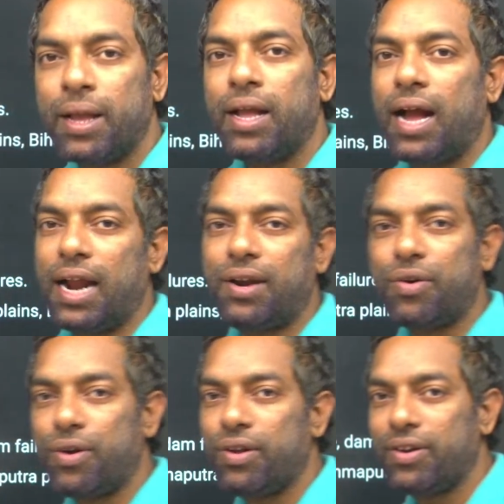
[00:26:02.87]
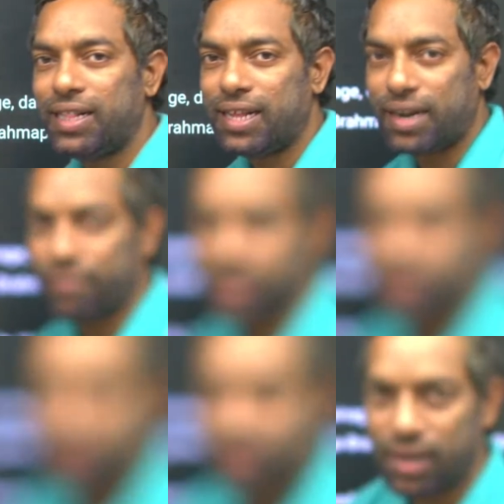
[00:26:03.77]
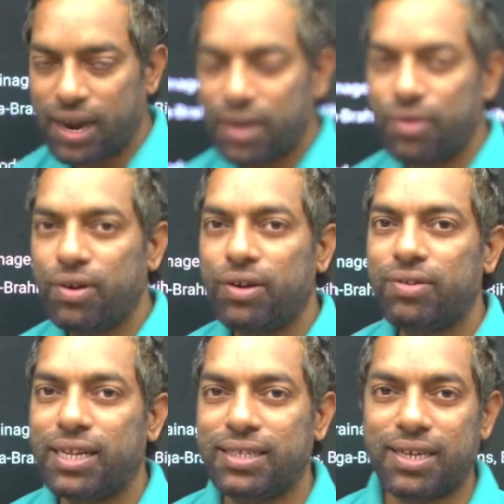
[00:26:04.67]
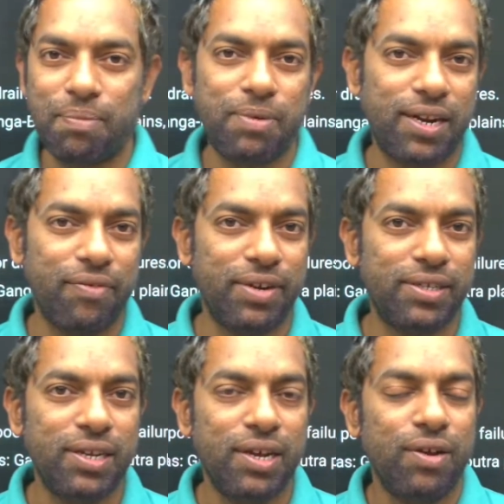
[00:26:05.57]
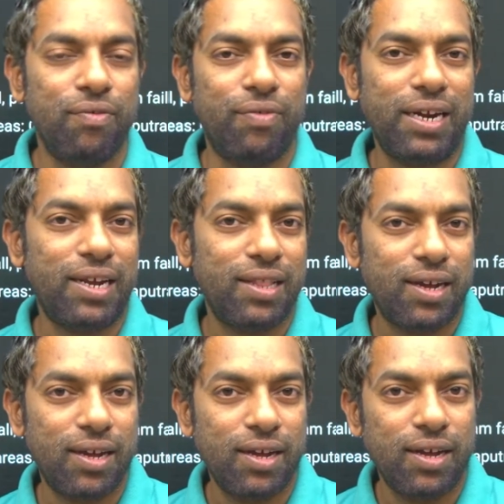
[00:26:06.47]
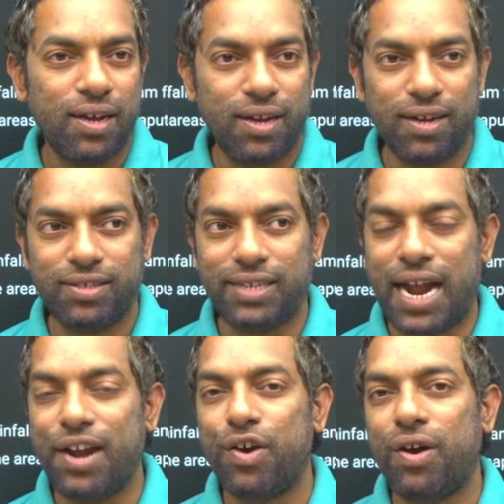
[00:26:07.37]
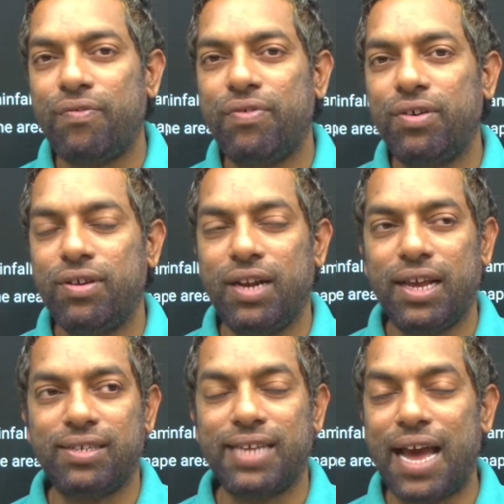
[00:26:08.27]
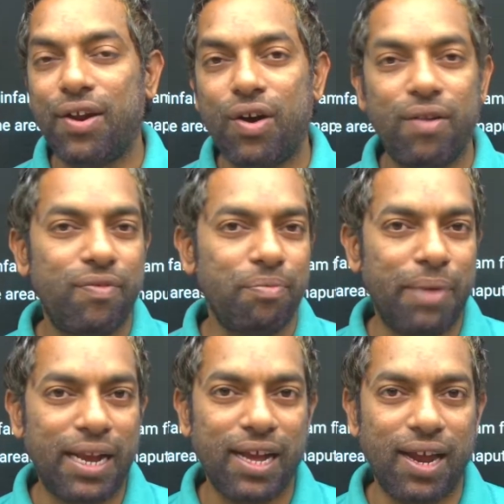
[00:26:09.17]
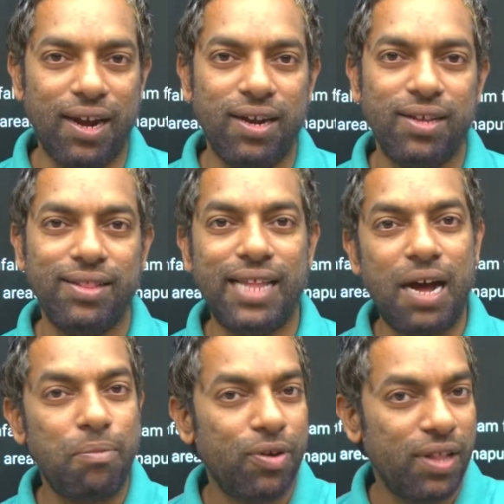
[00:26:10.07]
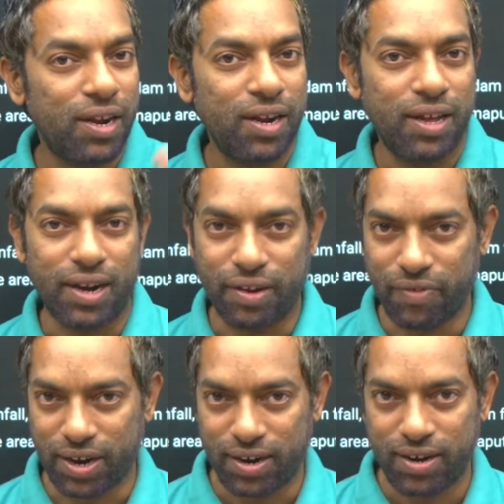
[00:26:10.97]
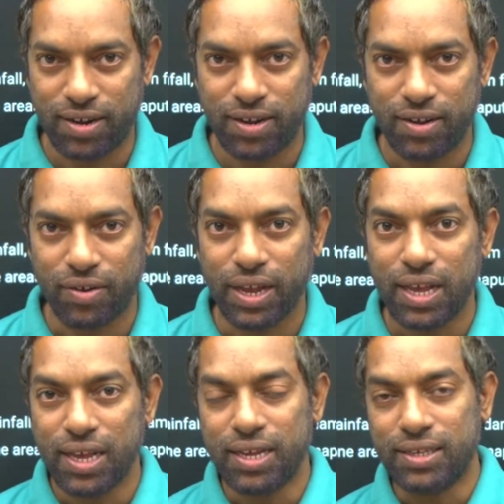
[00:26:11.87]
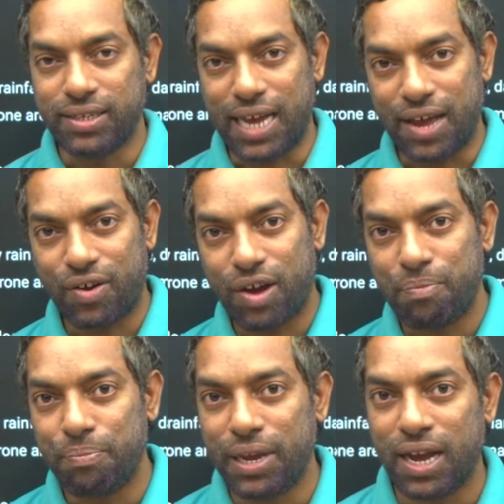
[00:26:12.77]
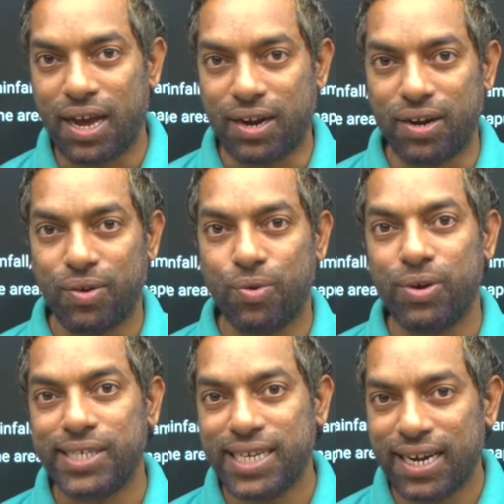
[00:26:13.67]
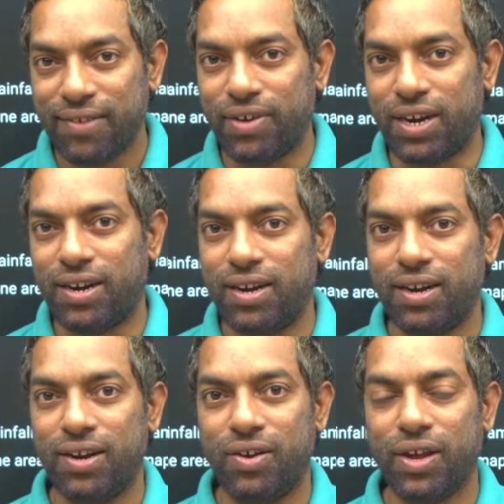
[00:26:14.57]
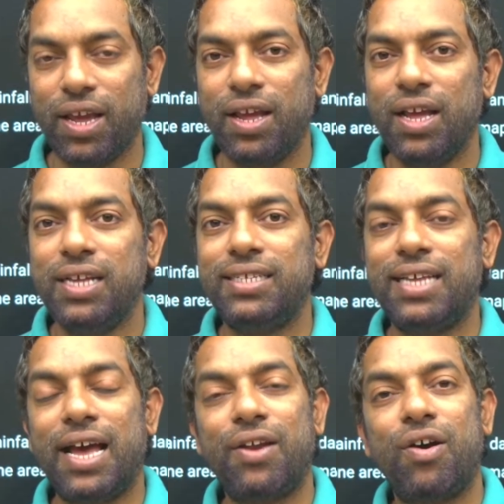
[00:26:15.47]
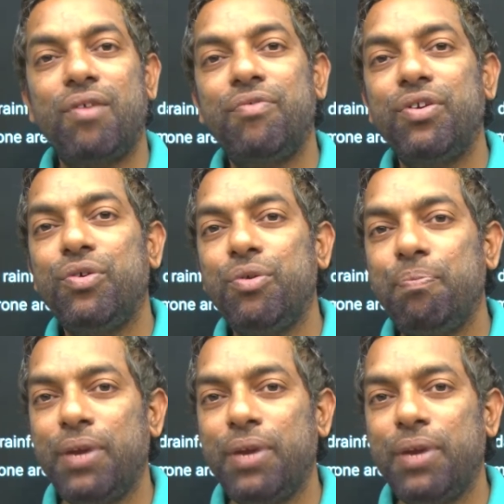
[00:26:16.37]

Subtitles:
I told you in the rivers, I told you the chapter rivers. What are the shadow of Bengal, Damodar river. Okay. Shadow of Bihar, Kosi river. Okay. Shadow of UP,